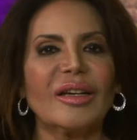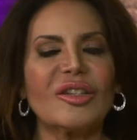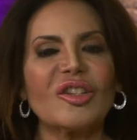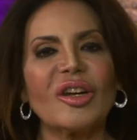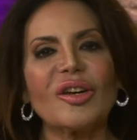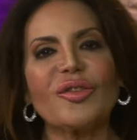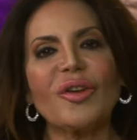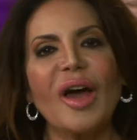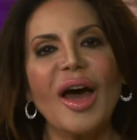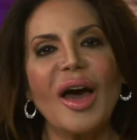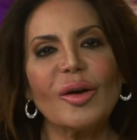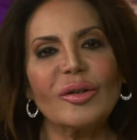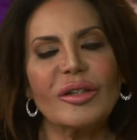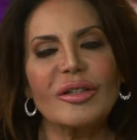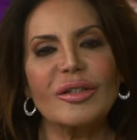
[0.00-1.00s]
Jennifer, how
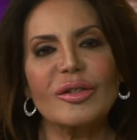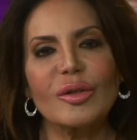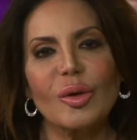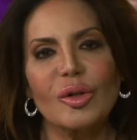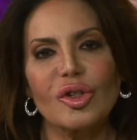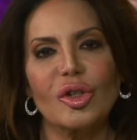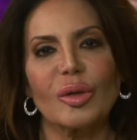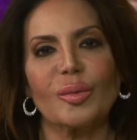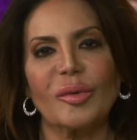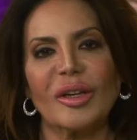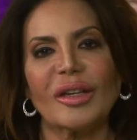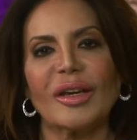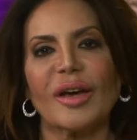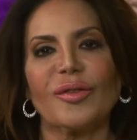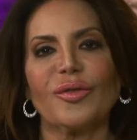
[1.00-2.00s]
does social
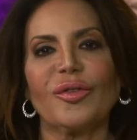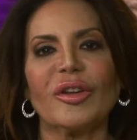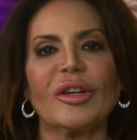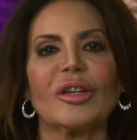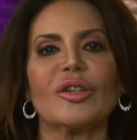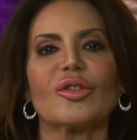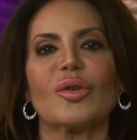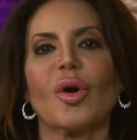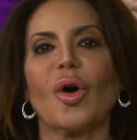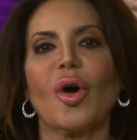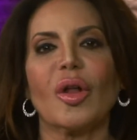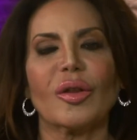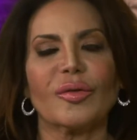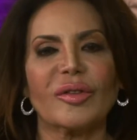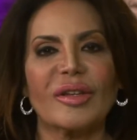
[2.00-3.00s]
media fit into
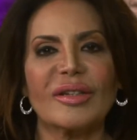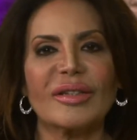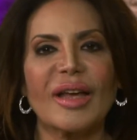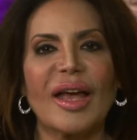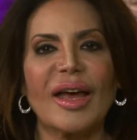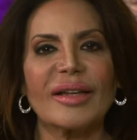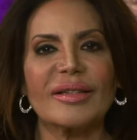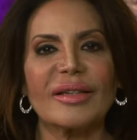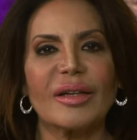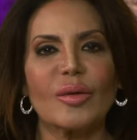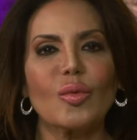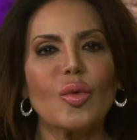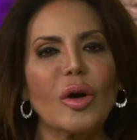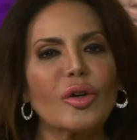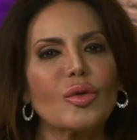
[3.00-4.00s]
all of this? As in,
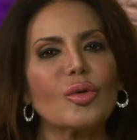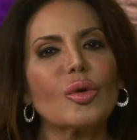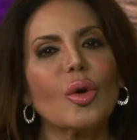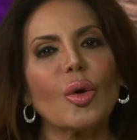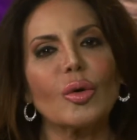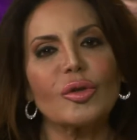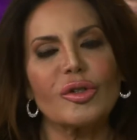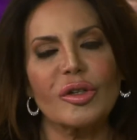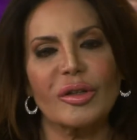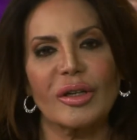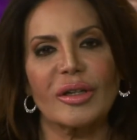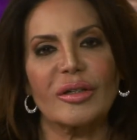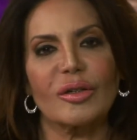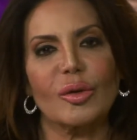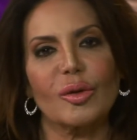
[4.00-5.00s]
what role do you
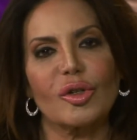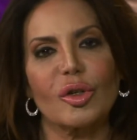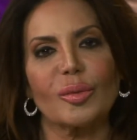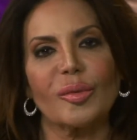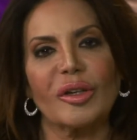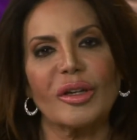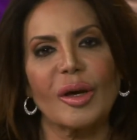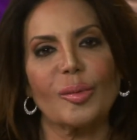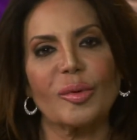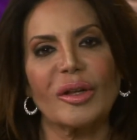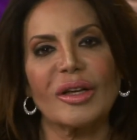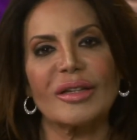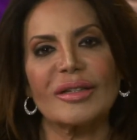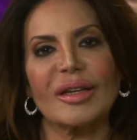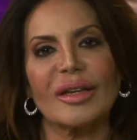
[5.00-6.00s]
think social media
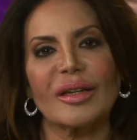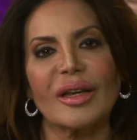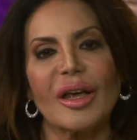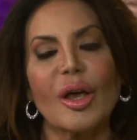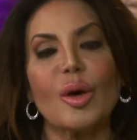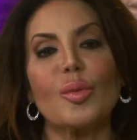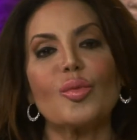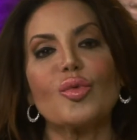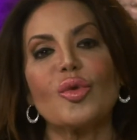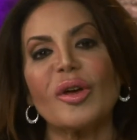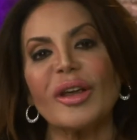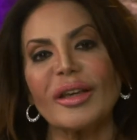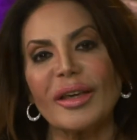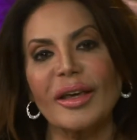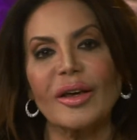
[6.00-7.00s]
plays in
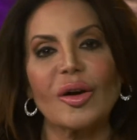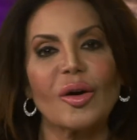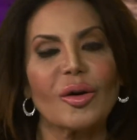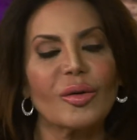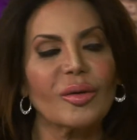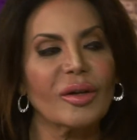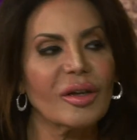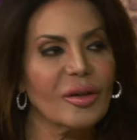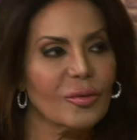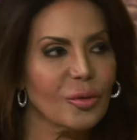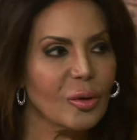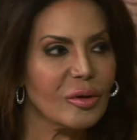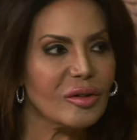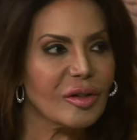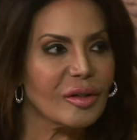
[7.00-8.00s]
breaking or
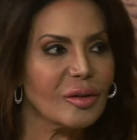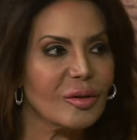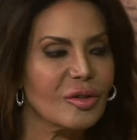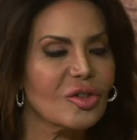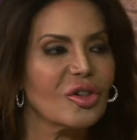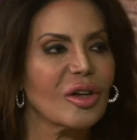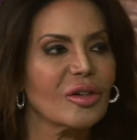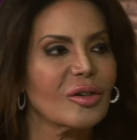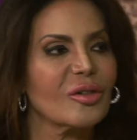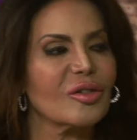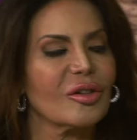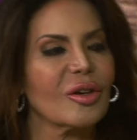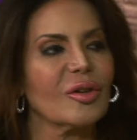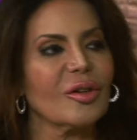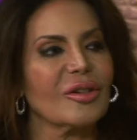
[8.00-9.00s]
reinforcing those gender
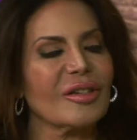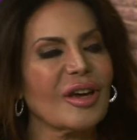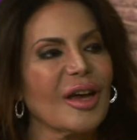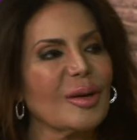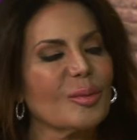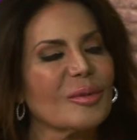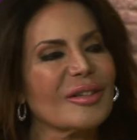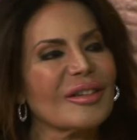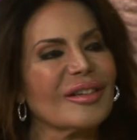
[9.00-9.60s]
stereotypes?